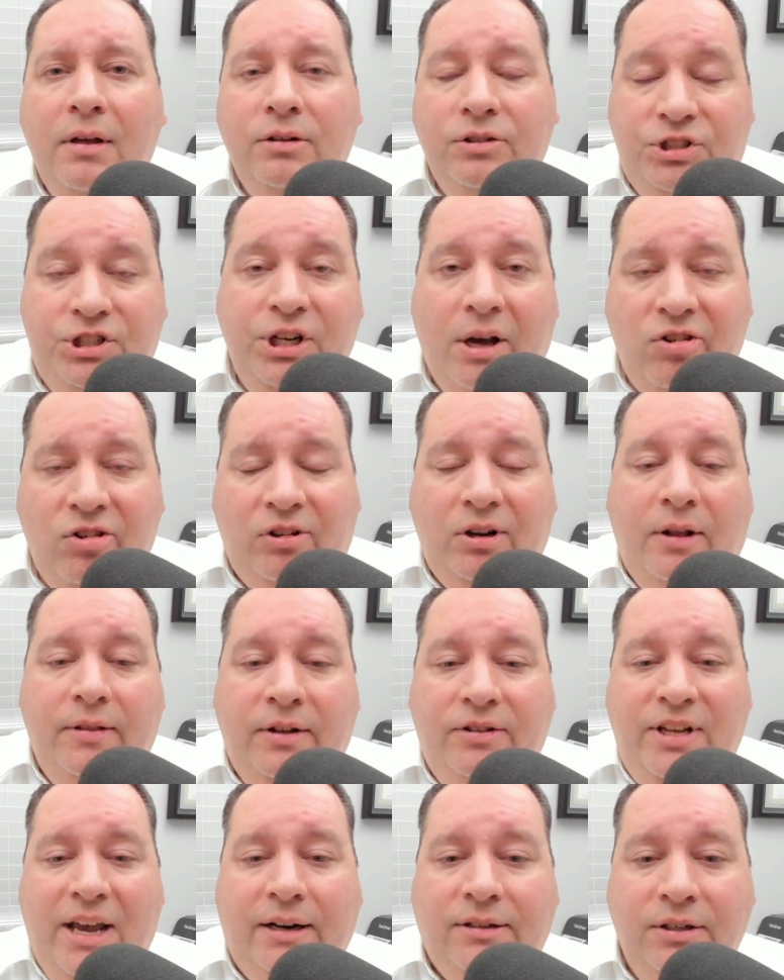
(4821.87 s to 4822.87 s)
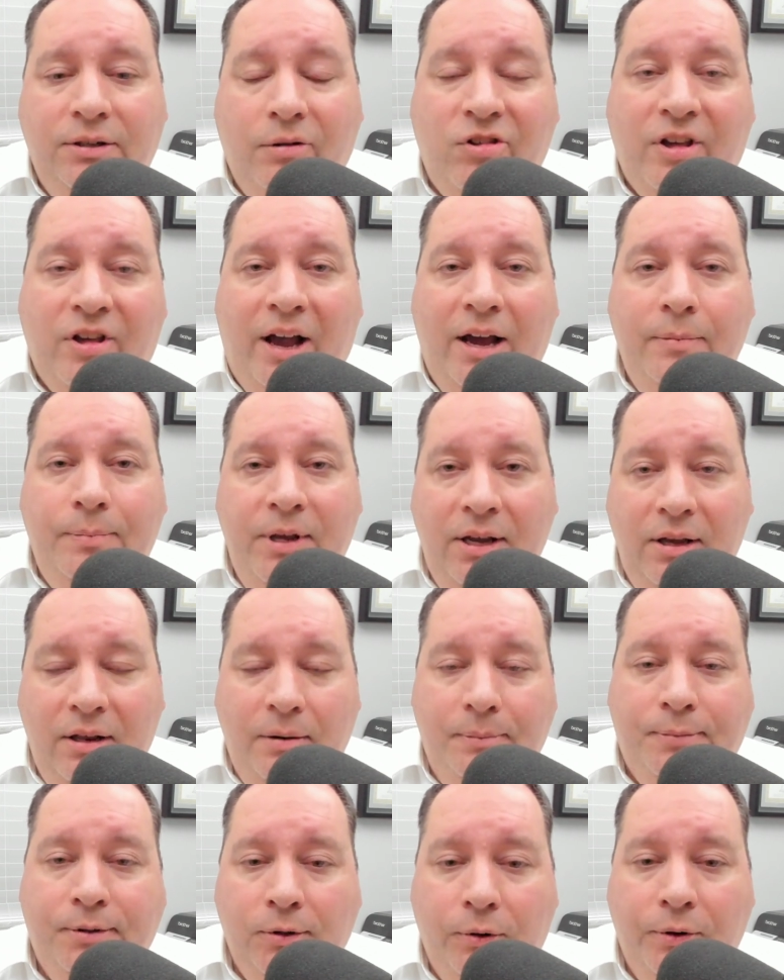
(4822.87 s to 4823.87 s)
just on the technical side, being an
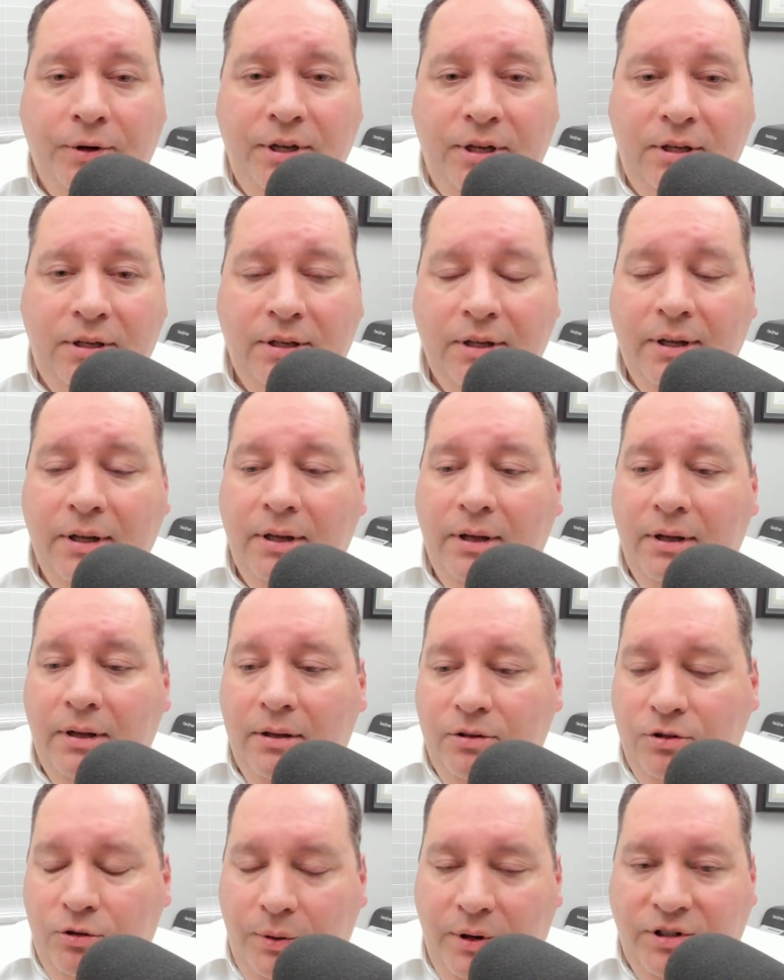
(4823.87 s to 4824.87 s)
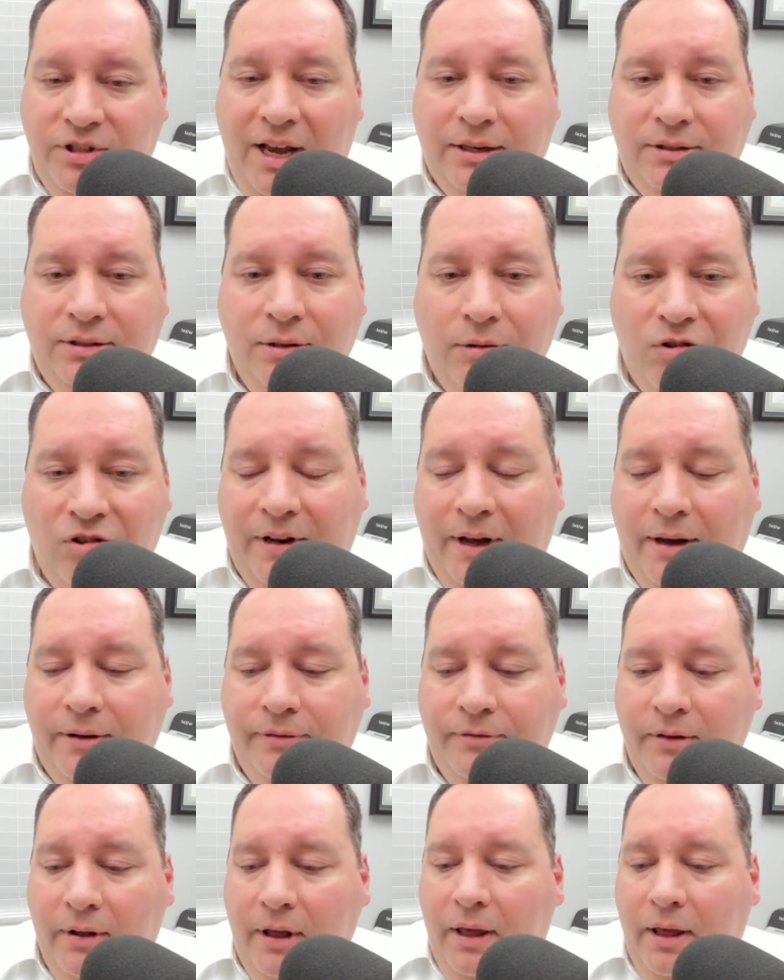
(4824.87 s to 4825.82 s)
employee, doing technical stuff,